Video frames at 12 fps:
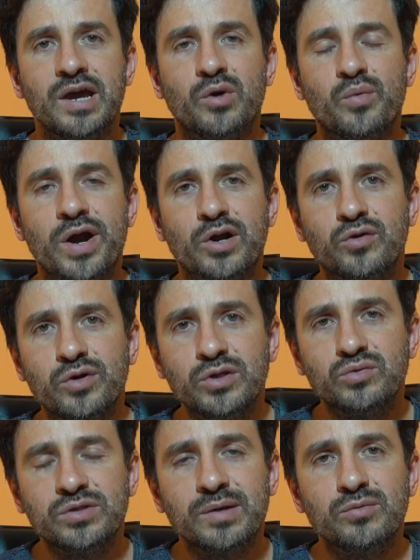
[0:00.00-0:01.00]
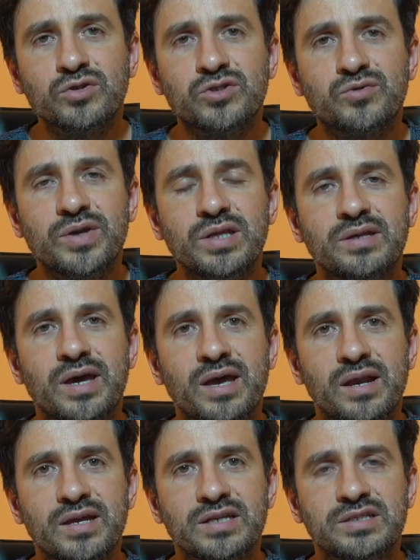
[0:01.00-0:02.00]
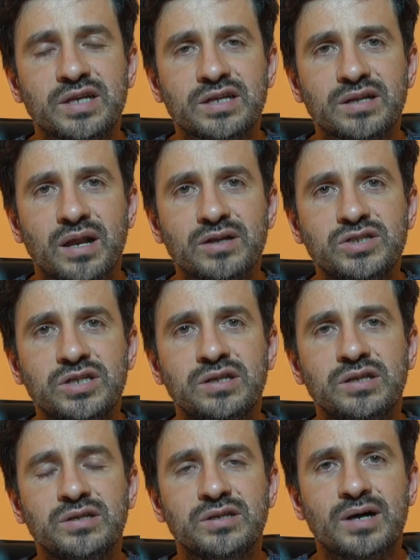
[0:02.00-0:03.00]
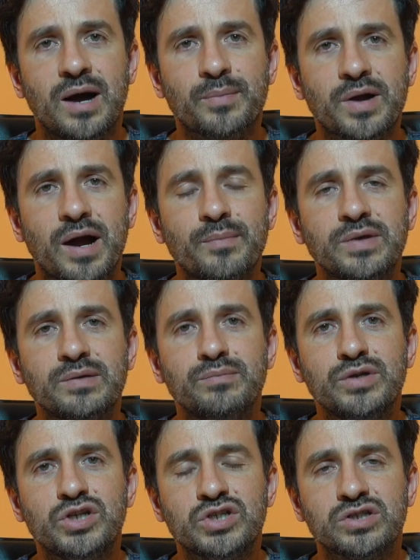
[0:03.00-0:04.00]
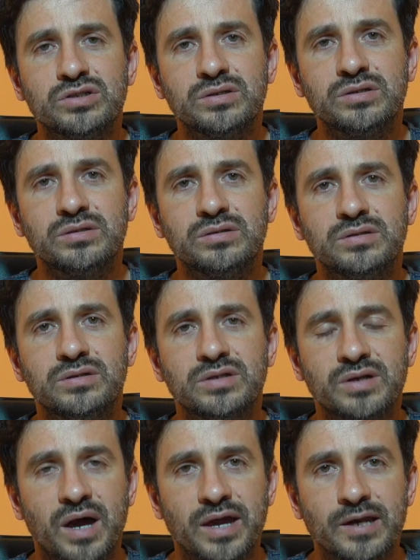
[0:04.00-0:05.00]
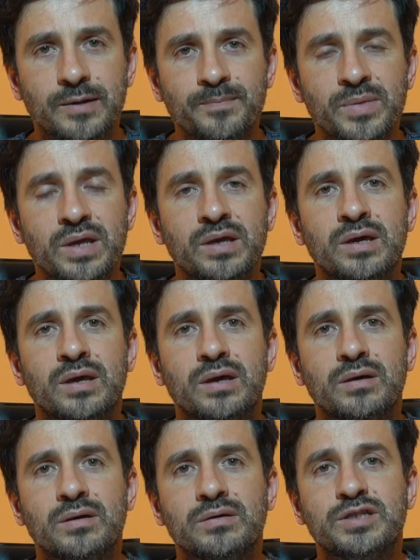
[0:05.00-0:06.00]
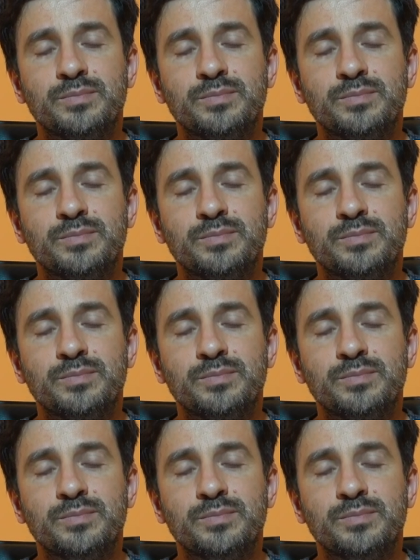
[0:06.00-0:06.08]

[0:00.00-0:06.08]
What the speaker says: And we are going to demonstrate the LAS technology in the upcoming Mission 9.